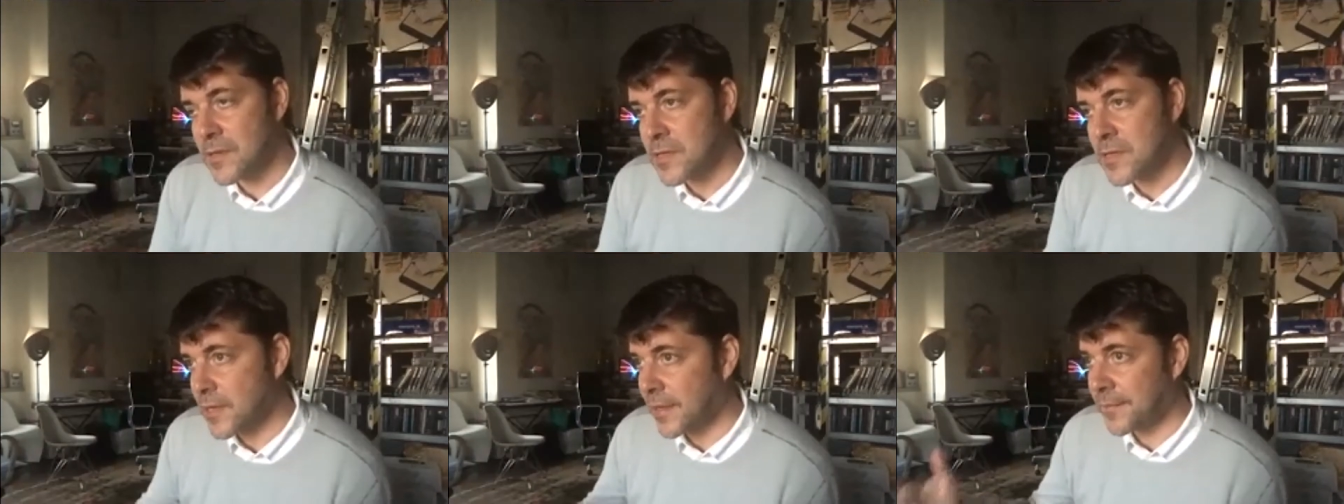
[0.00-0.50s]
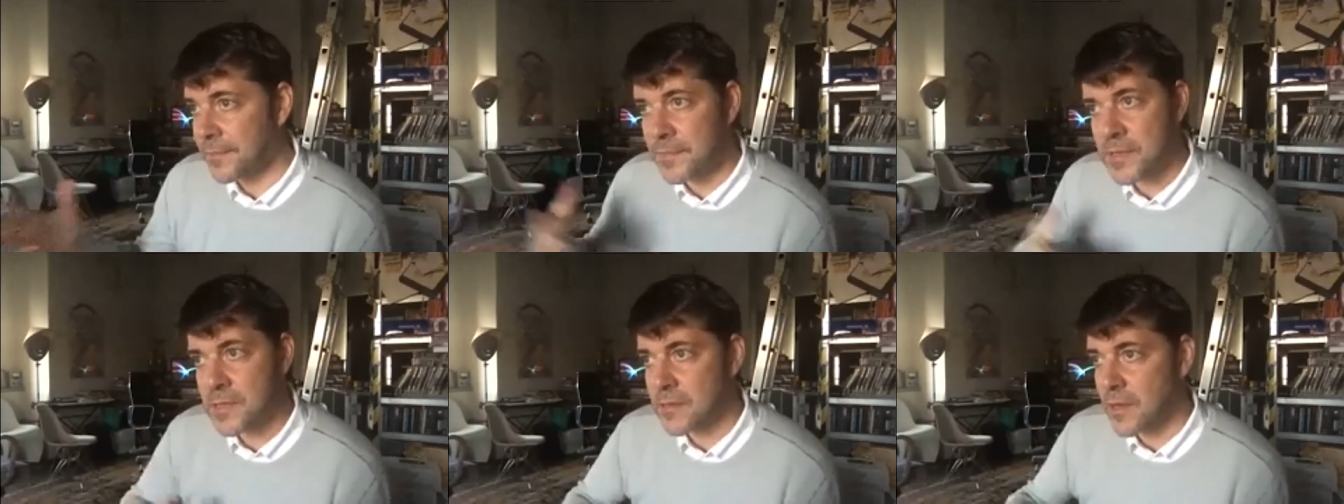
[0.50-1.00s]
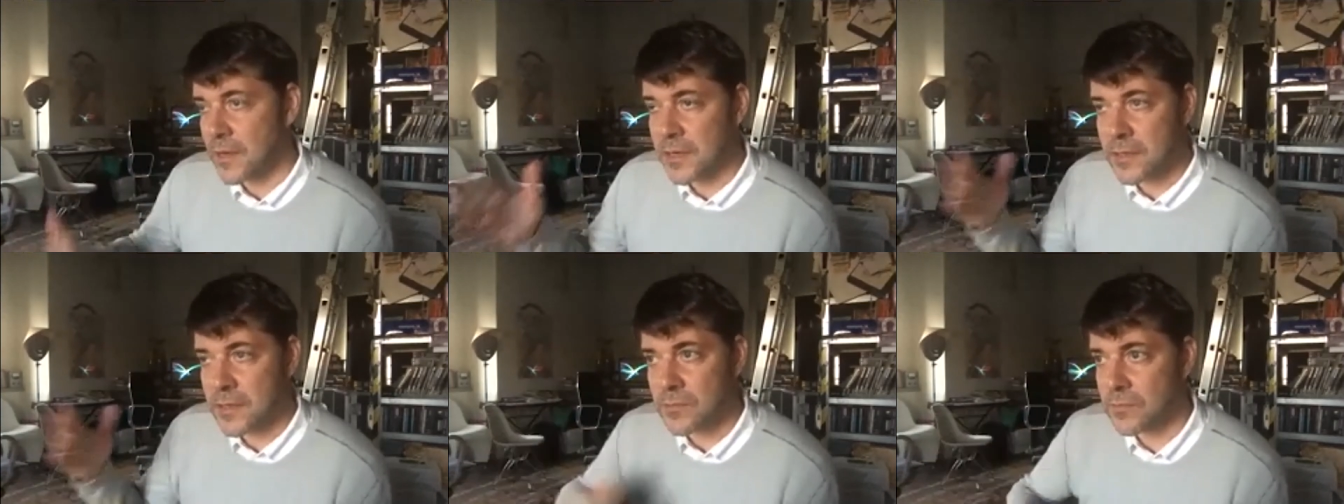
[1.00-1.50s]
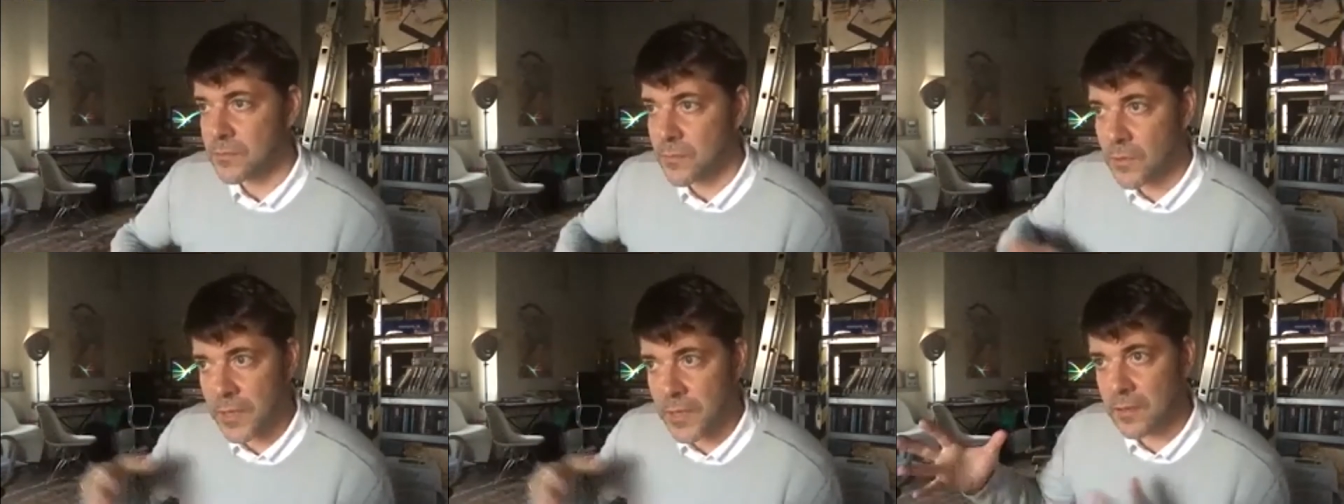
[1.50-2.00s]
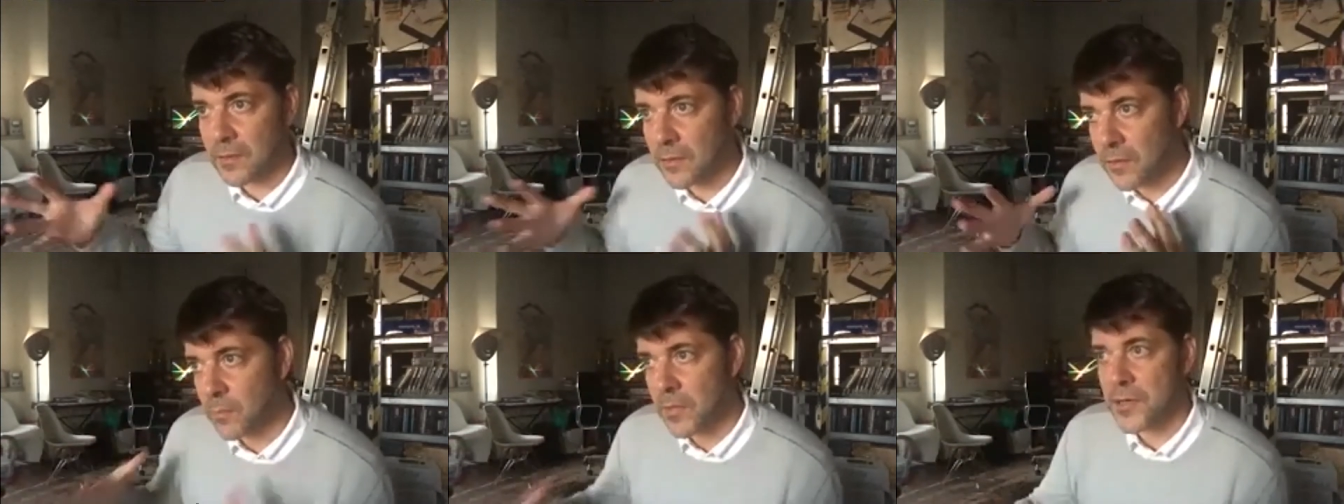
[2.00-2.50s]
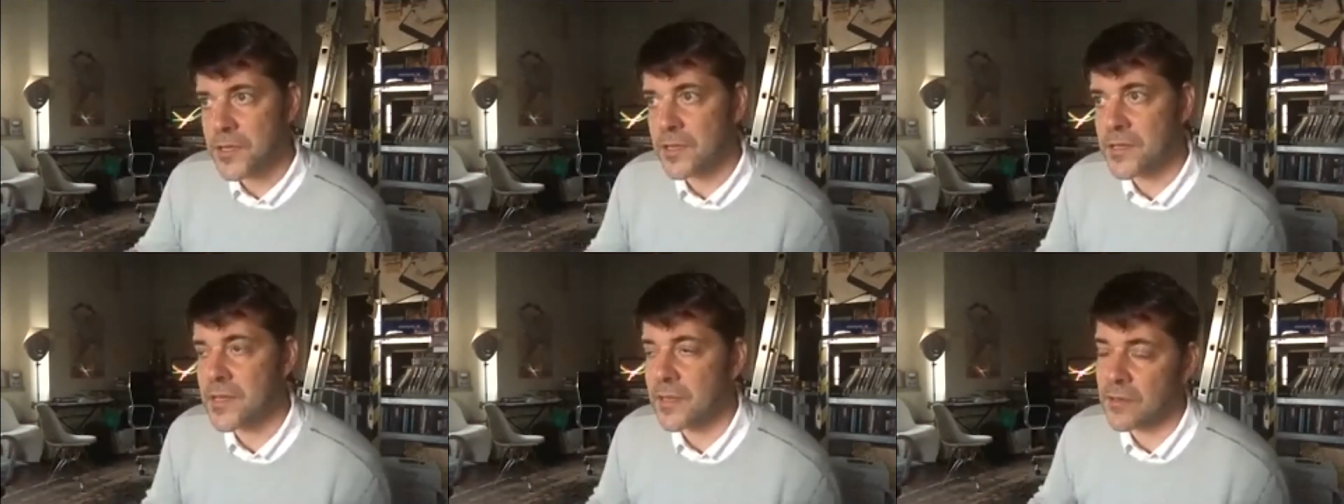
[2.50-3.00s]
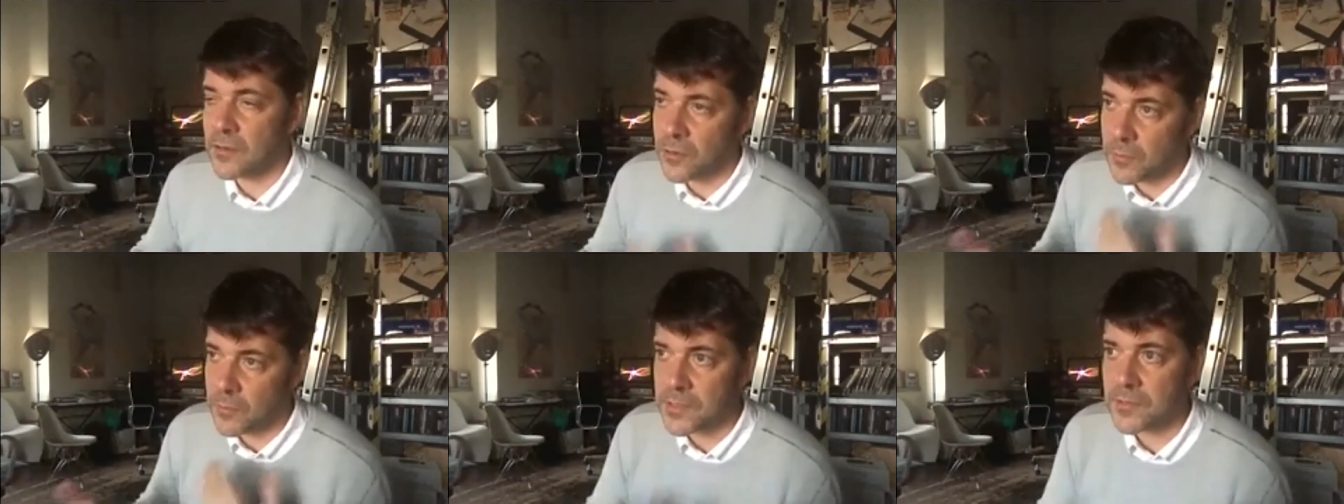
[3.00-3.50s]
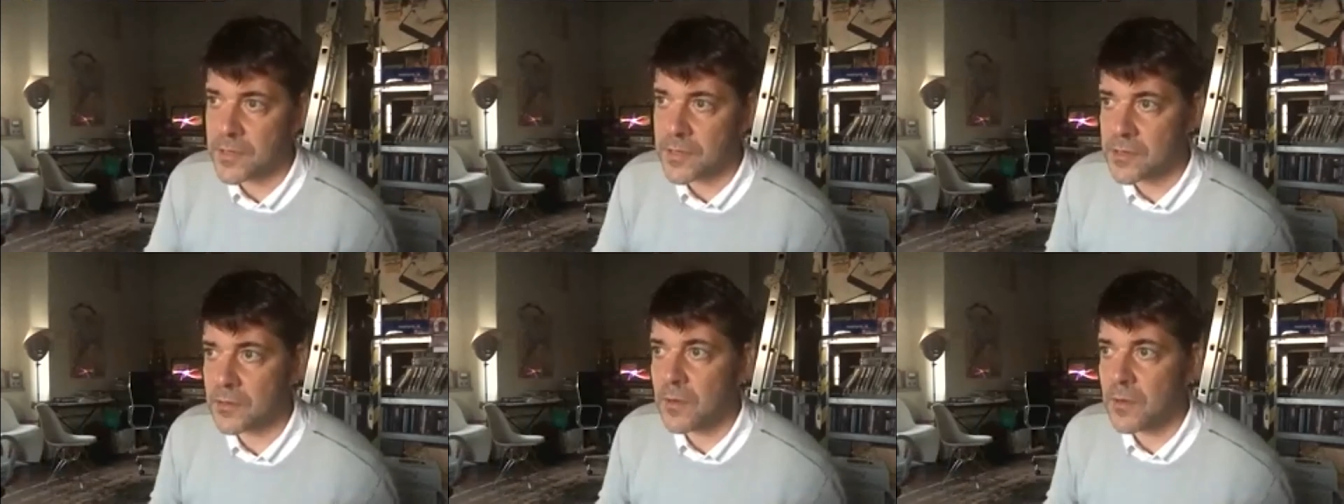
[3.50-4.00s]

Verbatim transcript: uh, because I started to work in commercials and documentaries.